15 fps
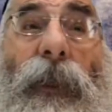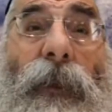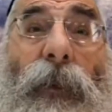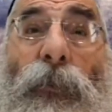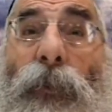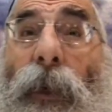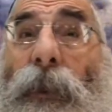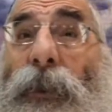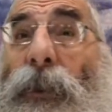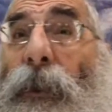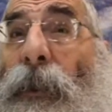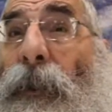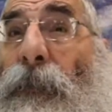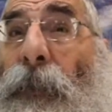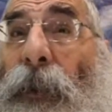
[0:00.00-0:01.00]
the Ratzon
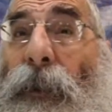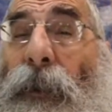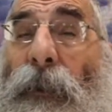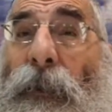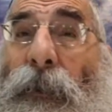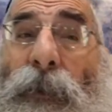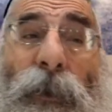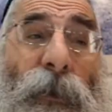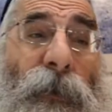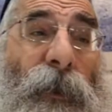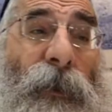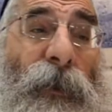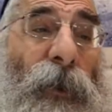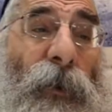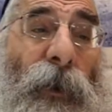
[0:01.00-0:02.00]
is batal.
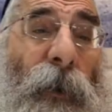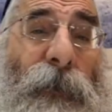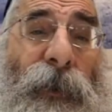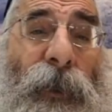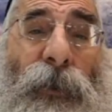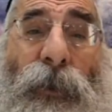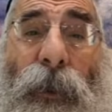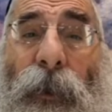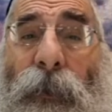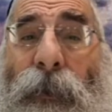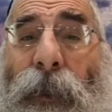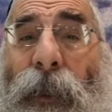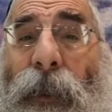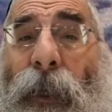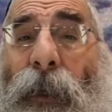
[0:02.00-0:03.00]
There's no opposition there. There's
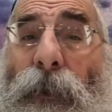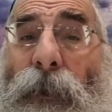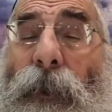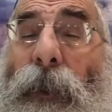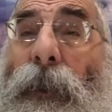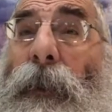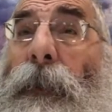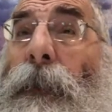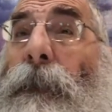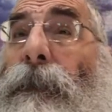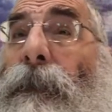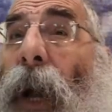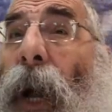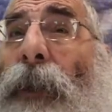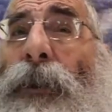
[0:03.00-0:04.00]
nothing else.
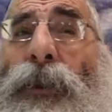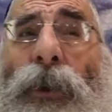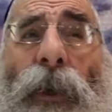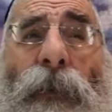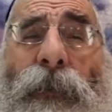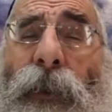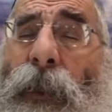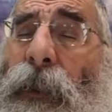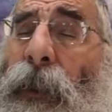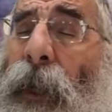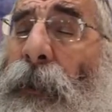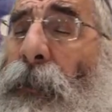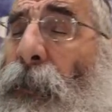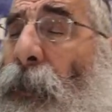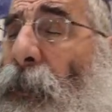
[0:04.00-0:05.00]
Azoy v'nit
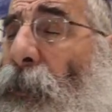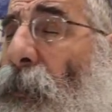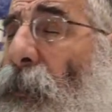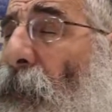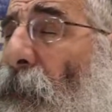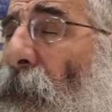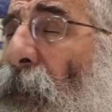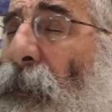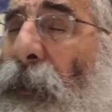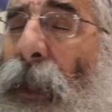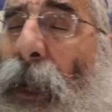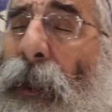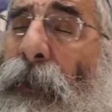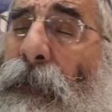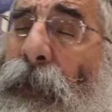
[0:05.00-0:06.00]
andrish. Right?
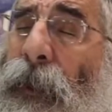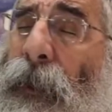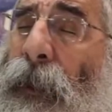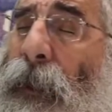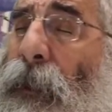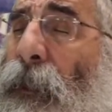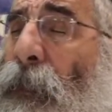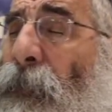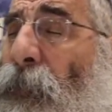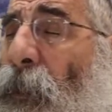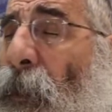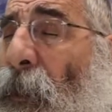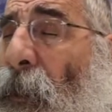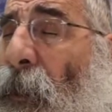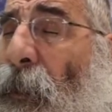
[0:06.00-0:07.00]

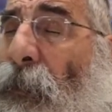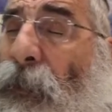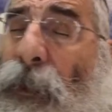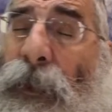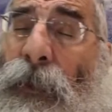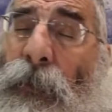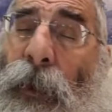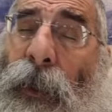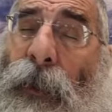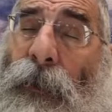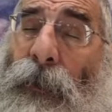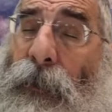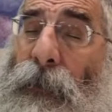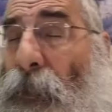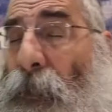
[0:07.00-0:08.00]
This is the way it is.
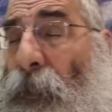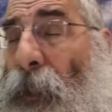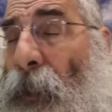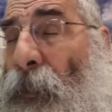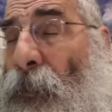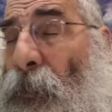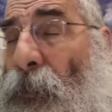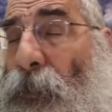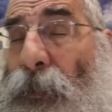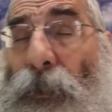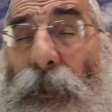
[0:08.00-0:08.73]
It's only elokus.